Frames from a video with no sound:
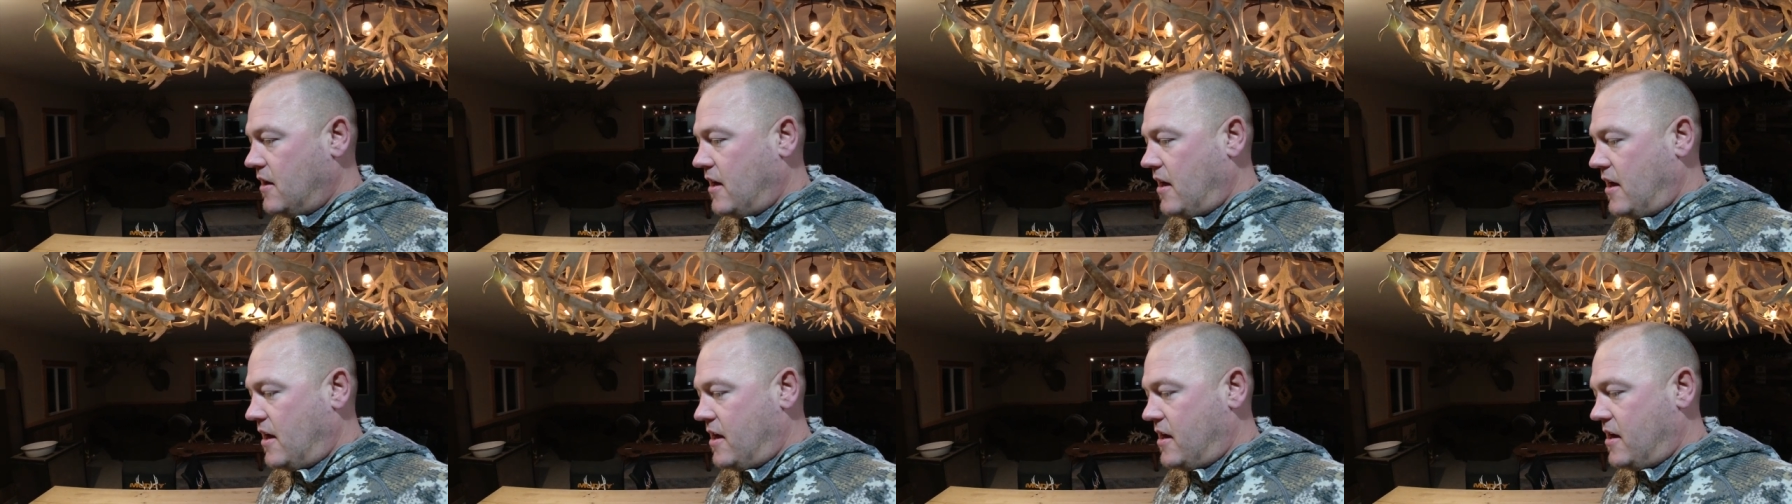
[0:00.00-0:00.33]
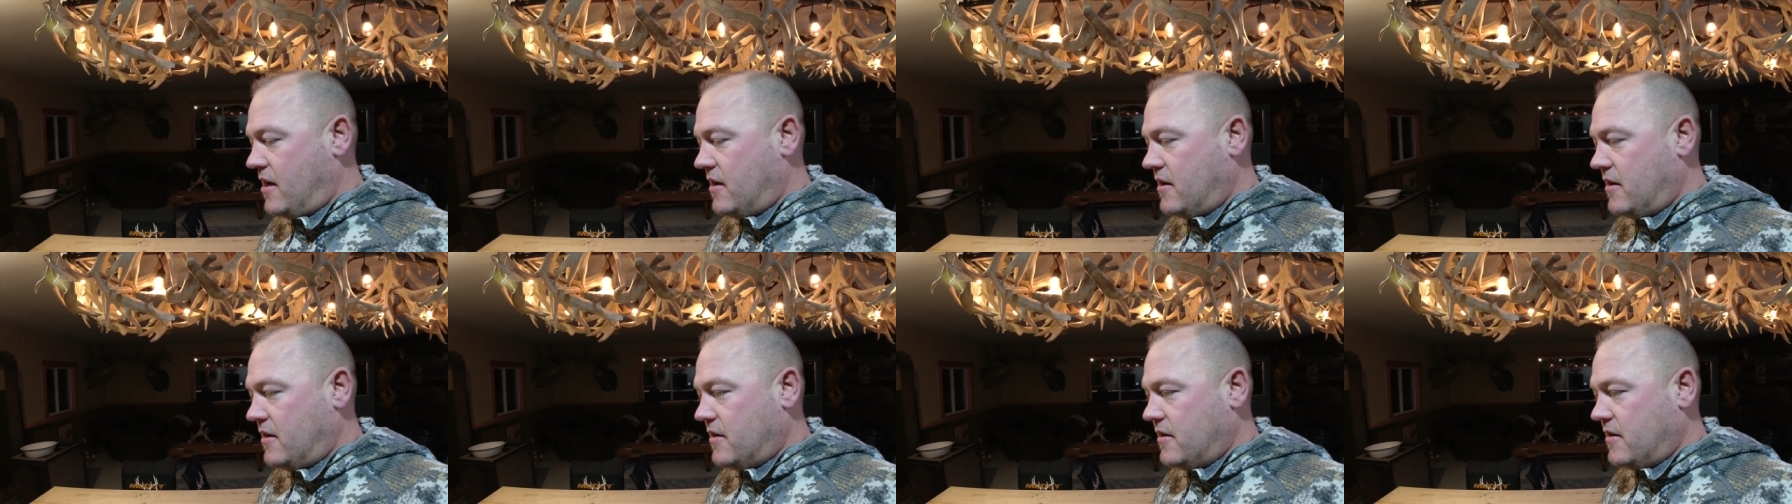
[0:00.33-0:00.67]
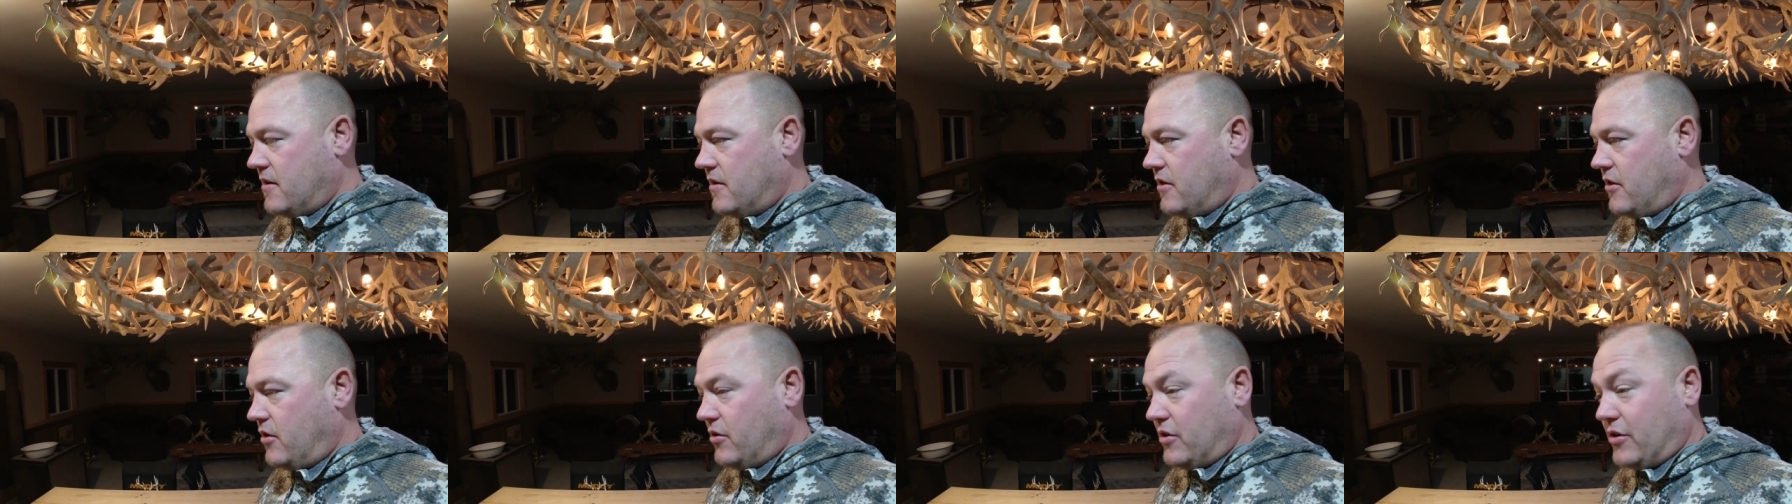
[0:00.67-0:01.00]
And
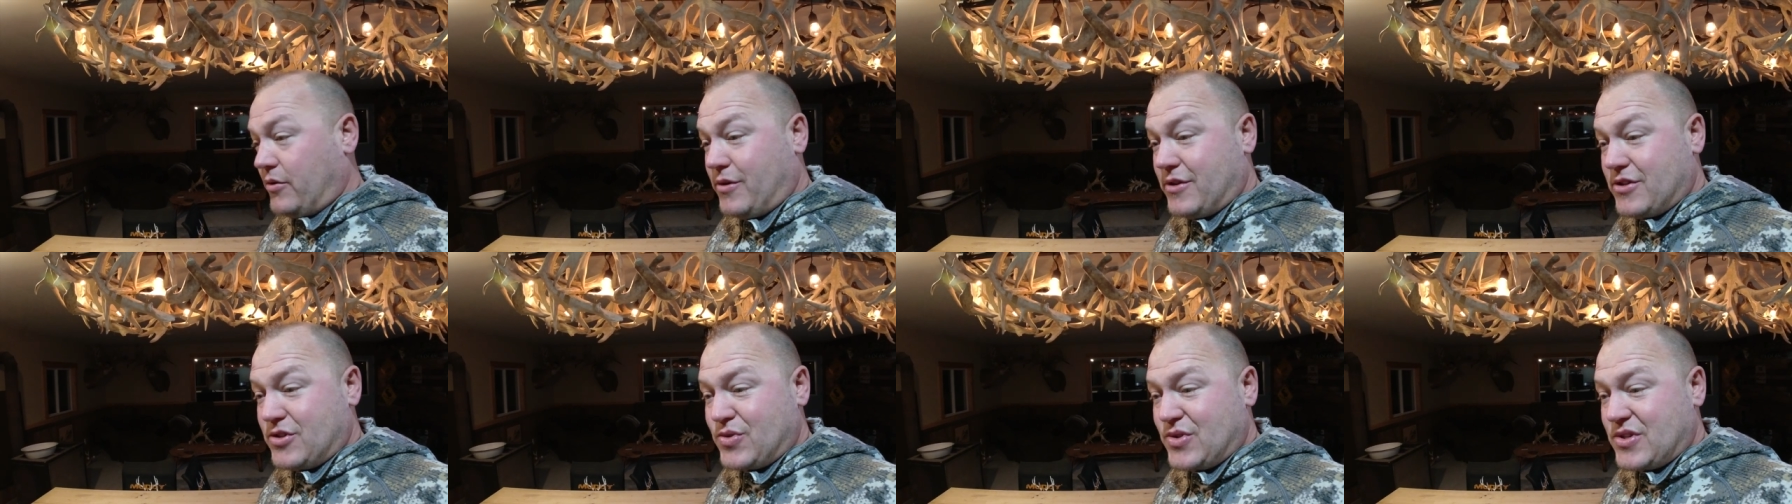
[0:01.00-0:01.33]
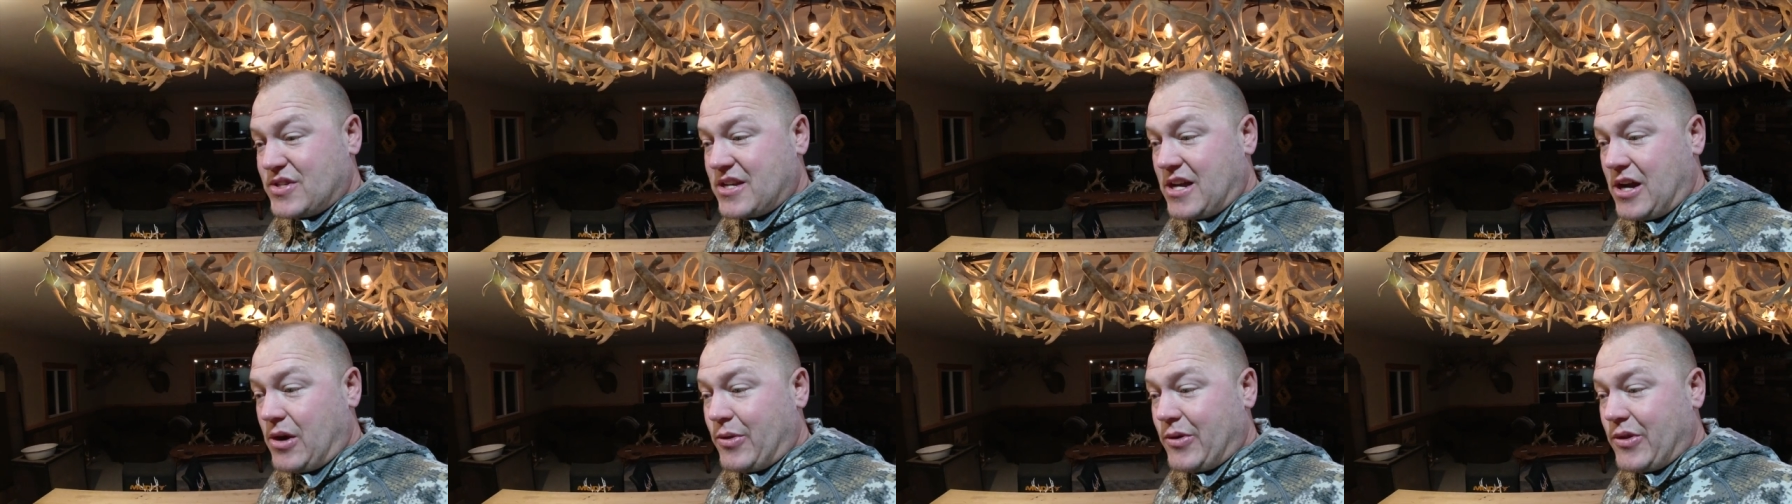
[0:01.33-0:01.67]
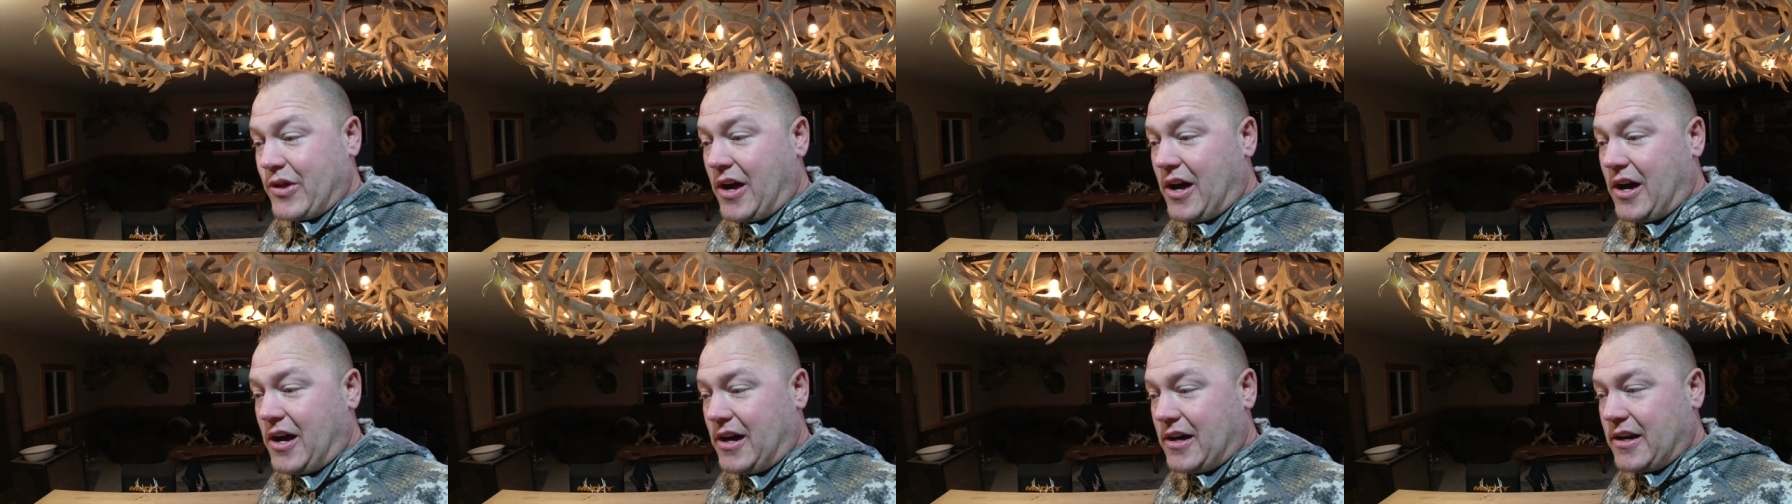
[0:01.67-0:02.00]
the only ones we saw were
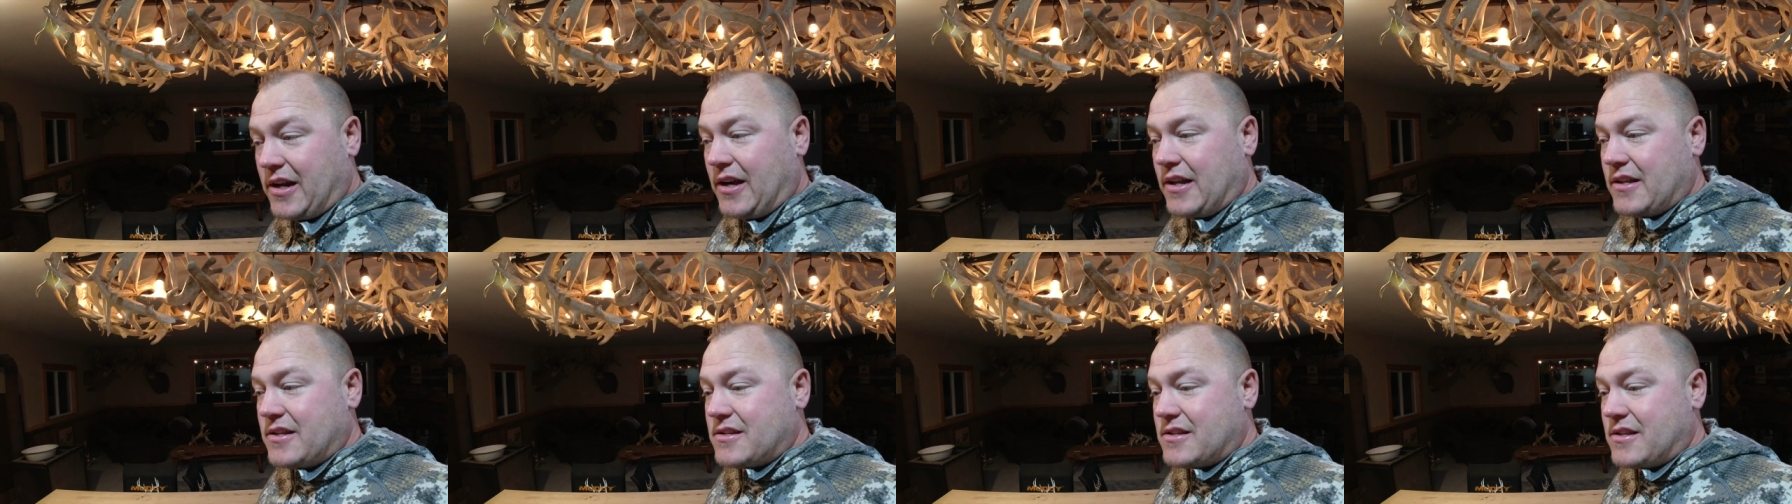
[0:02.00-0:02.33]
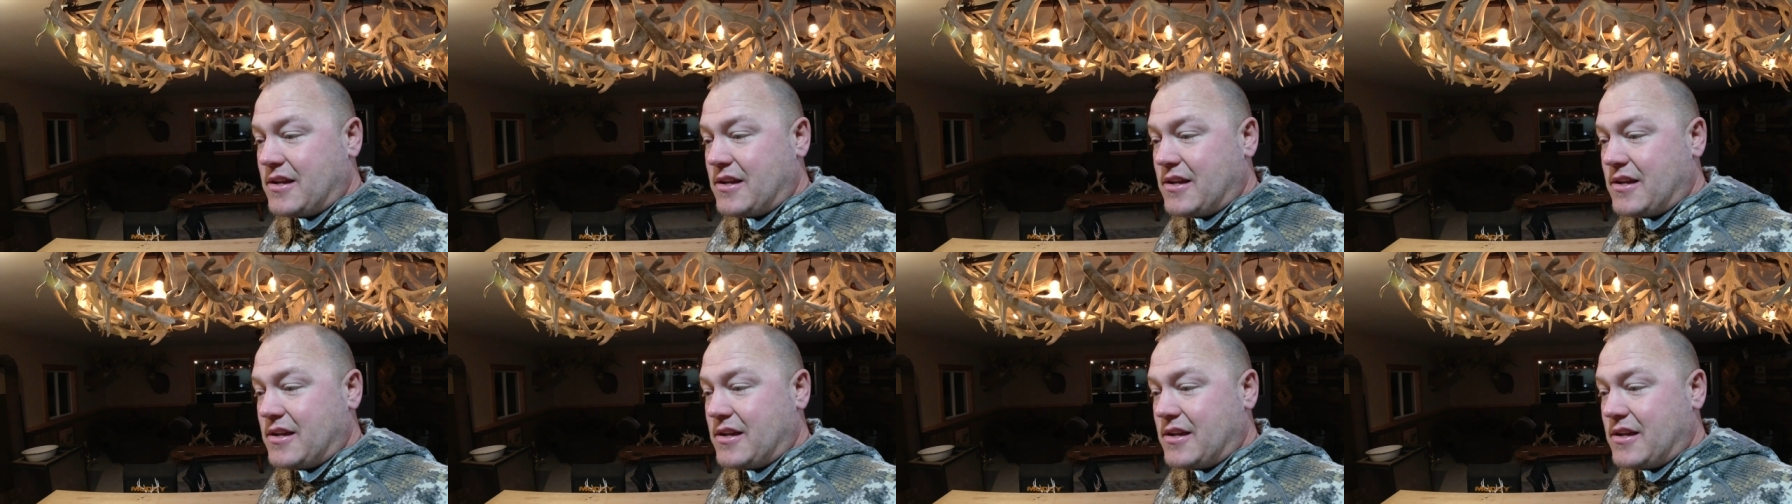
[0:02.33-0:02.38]
the Aoudad